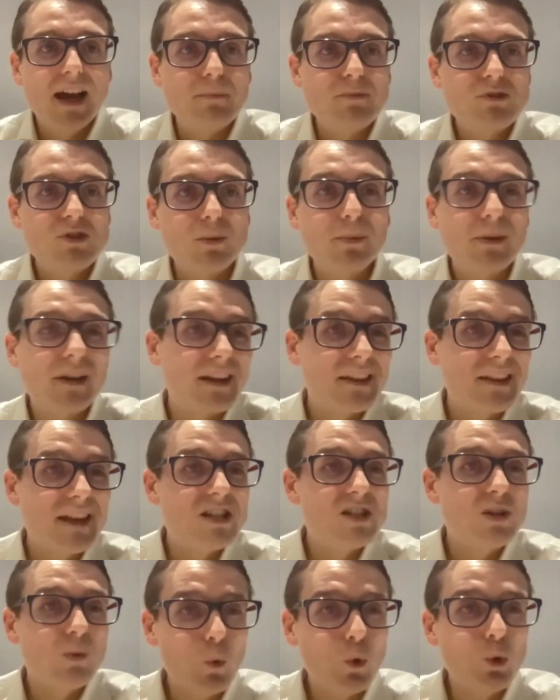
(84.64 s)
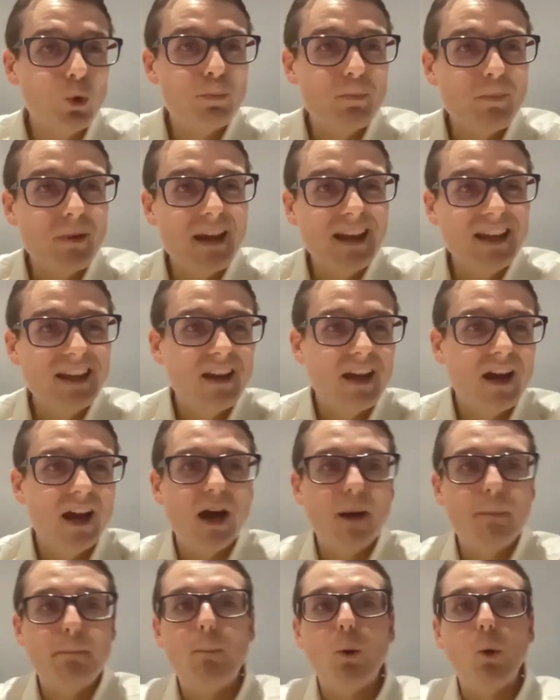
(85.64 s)
Something like this, there wouldn't be
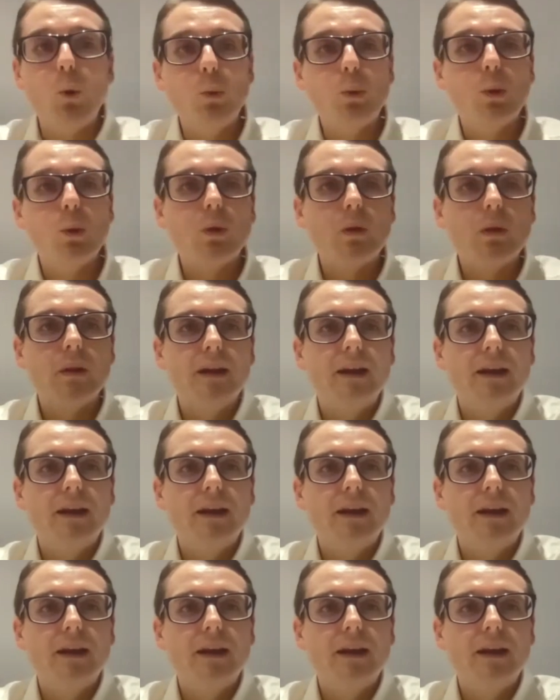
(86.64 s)
a bundle